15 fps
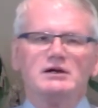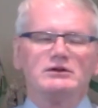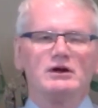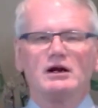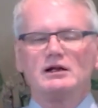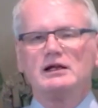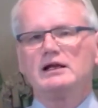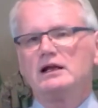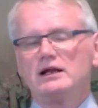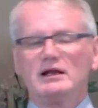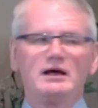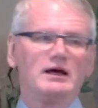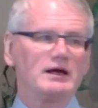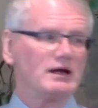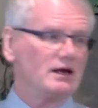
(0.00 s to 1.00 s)
Darlene and
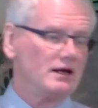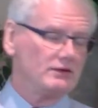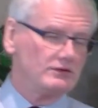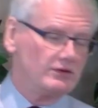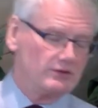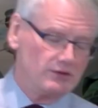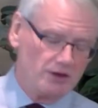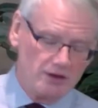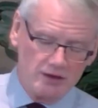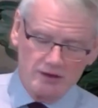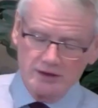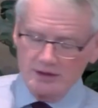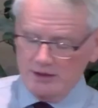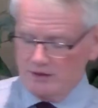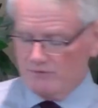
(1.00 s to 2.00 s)
I got to
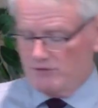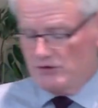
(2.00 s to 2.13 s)
talking,